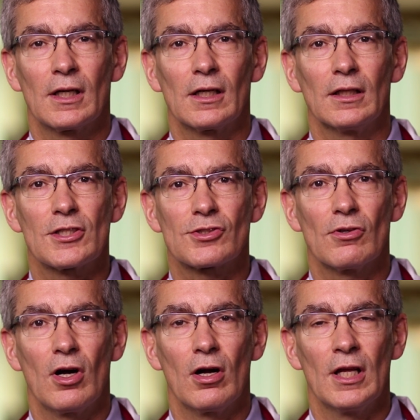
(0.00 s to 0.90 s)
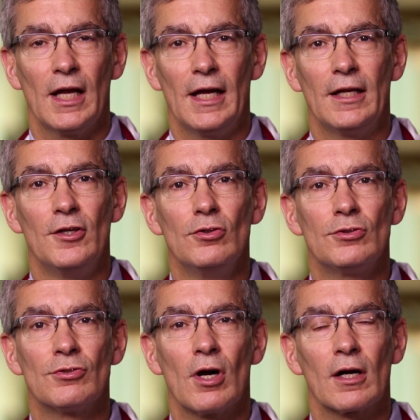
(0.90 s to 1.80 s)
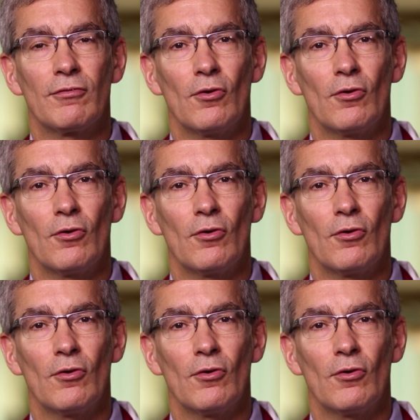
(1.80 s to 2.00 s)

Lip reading: cholesterol, and a new drug